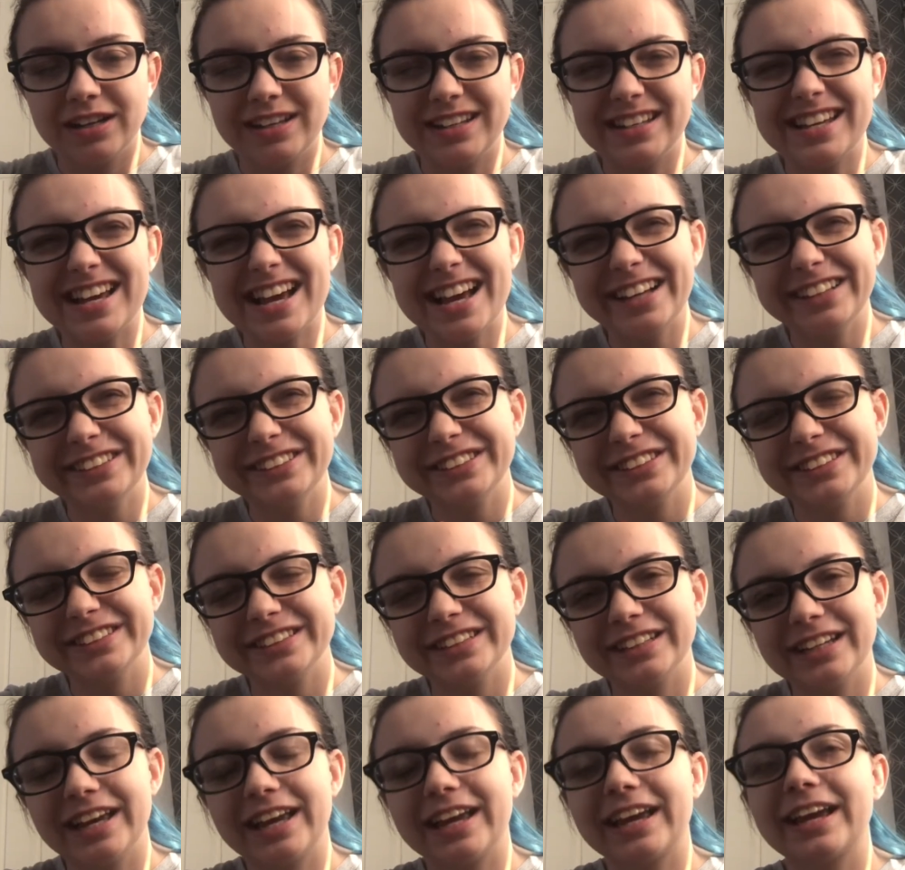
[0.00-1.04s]
Yes,
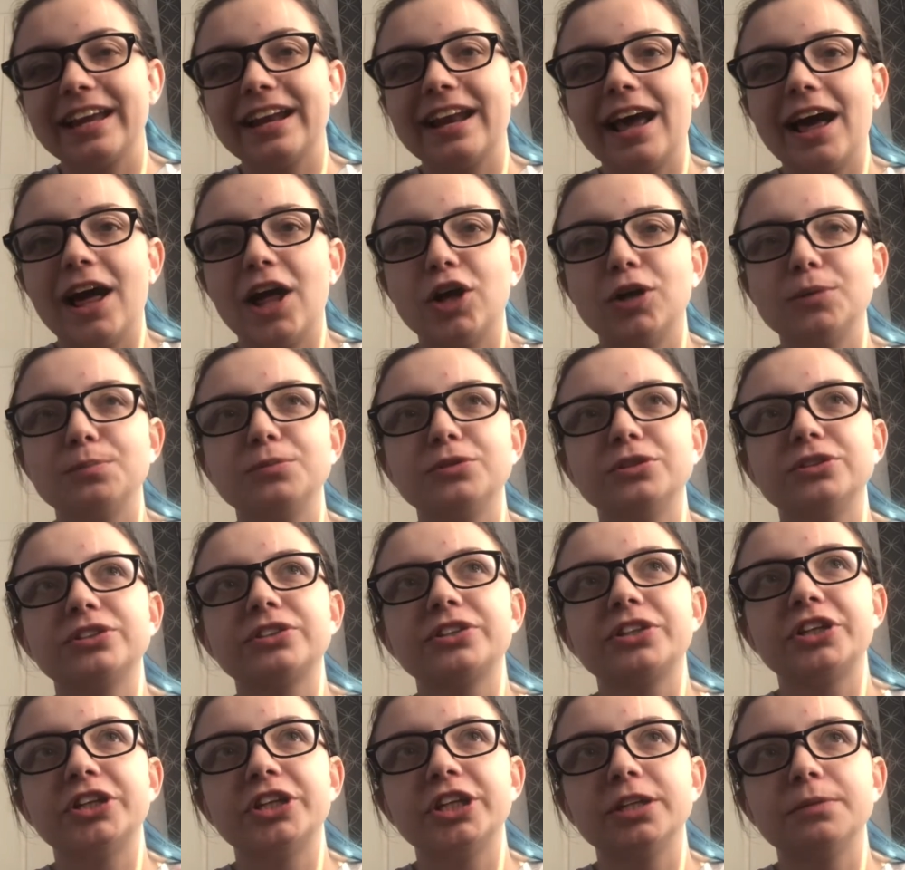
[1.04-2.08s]
it can help just
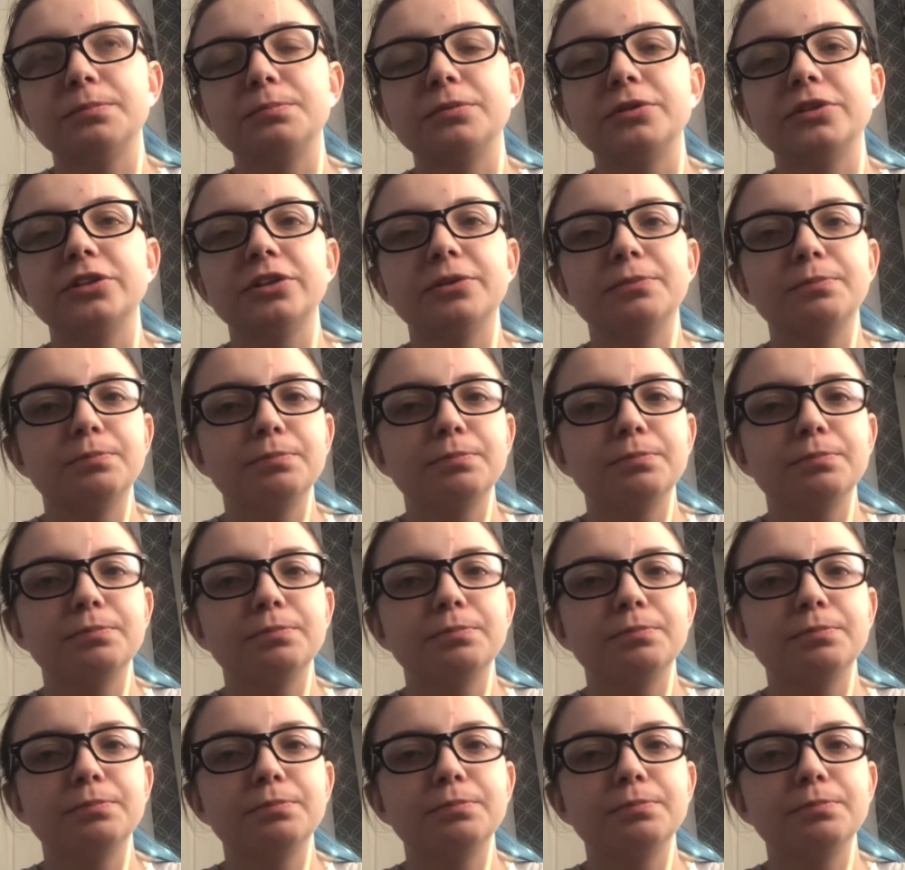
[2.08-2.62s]
keep you